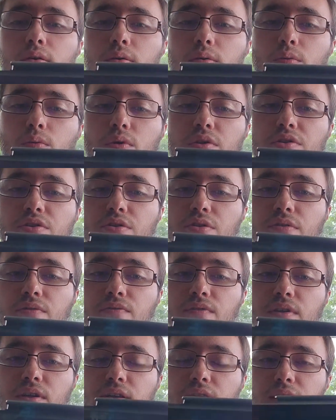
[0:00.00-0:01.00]
once you've
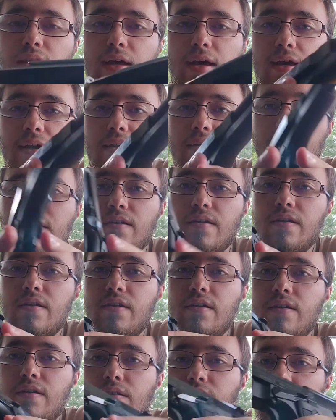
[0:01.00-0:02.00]
done that,
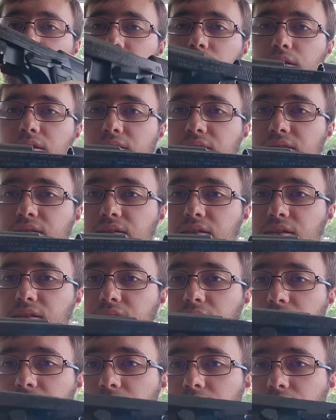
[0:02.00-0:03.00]
you can see
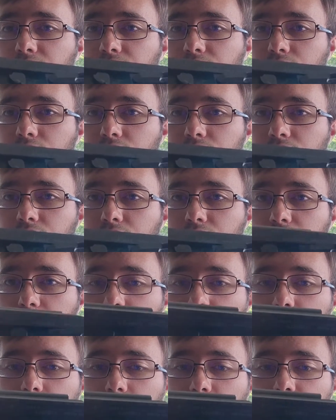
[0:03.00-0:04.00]
that the
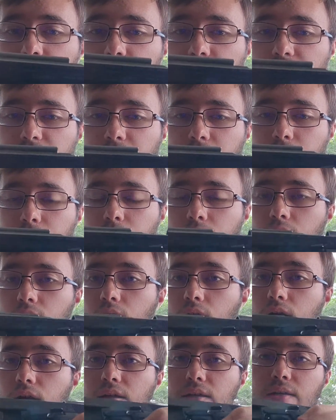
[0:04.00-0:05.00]
little lever is down.
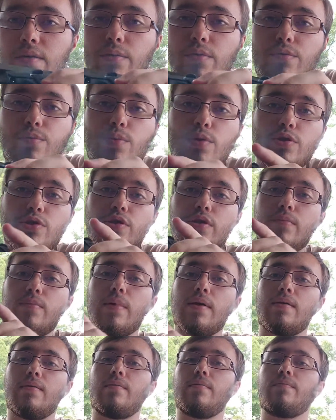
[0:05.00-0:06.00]
All I did was push in the
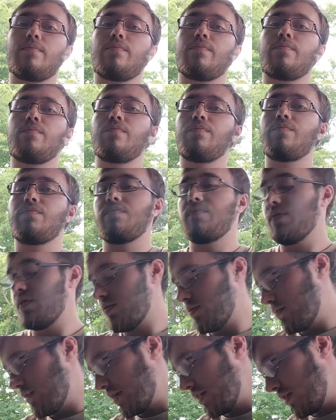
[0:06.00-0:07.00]
button.
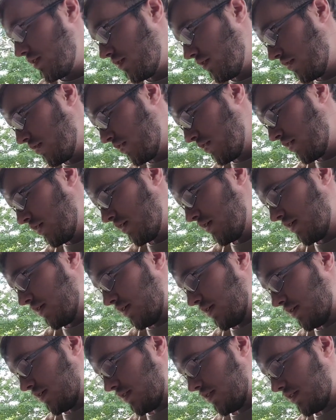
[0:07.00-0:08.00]
So again,
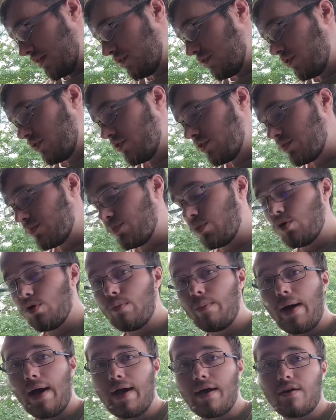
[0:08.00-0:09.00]
then you just pull
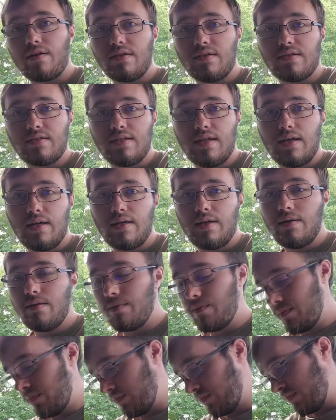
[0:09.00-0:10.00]
back on the slide,
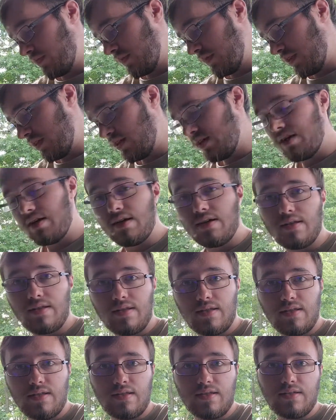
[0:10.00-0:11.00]
and
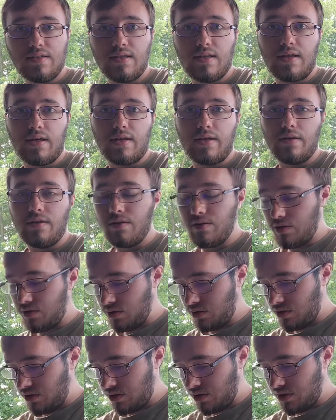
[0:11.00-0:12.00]
then the slide
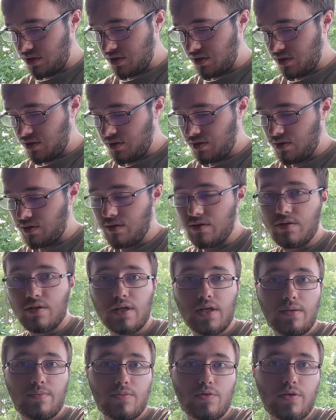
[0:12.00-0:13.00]
just
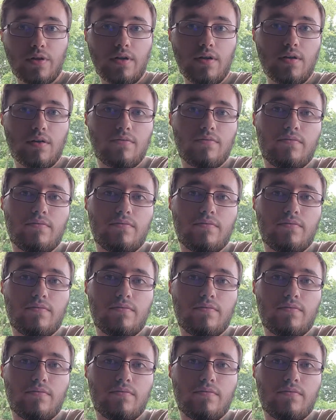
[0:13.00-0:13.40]
comes right up.